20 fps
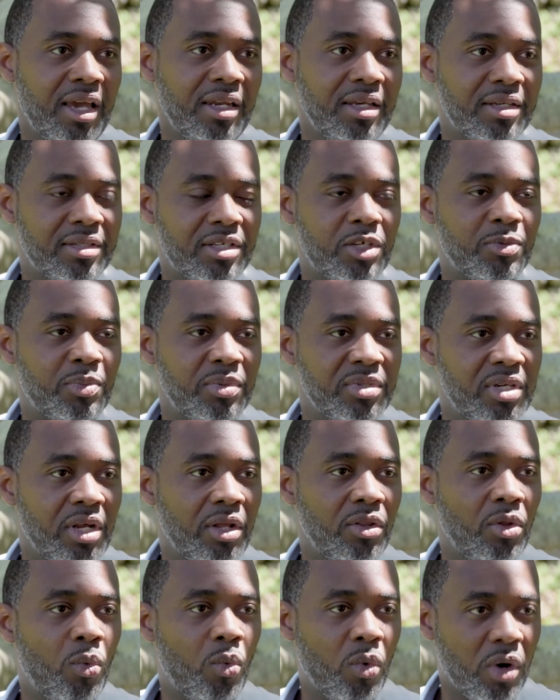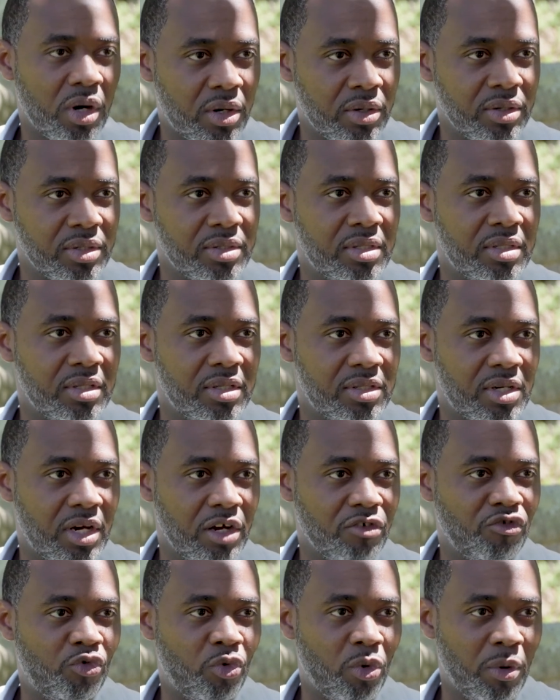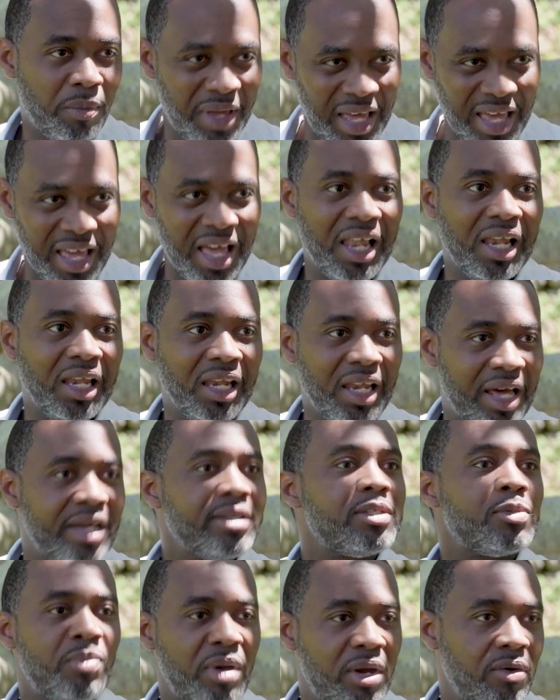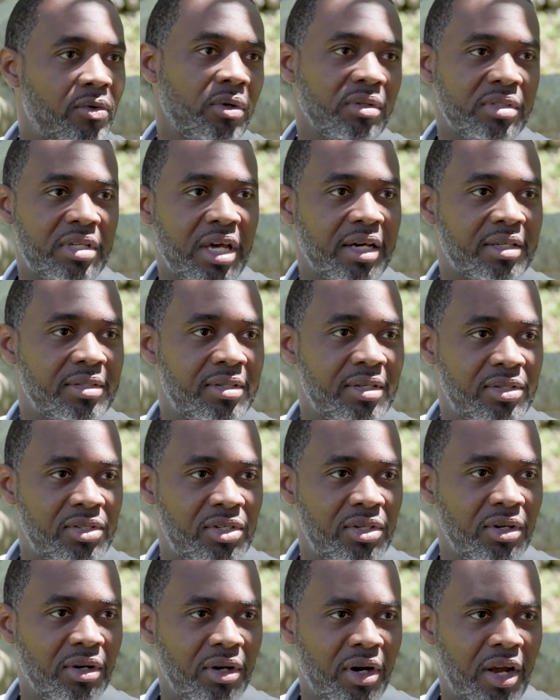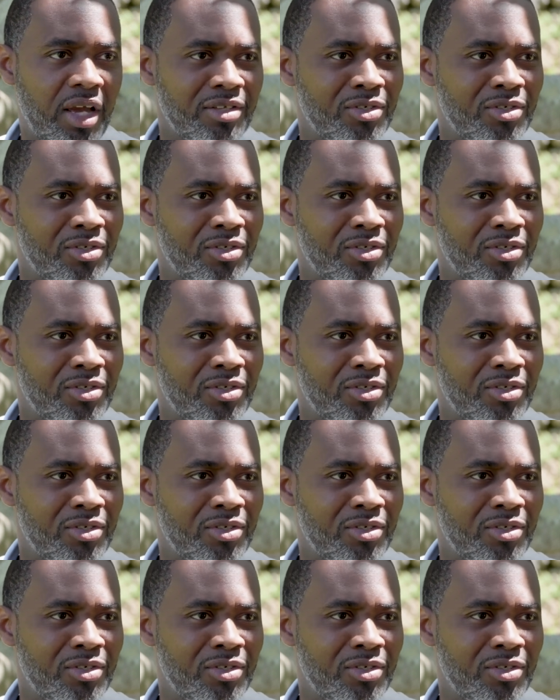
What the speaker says: 86% of the workers in this country will pay less payroll tax this year.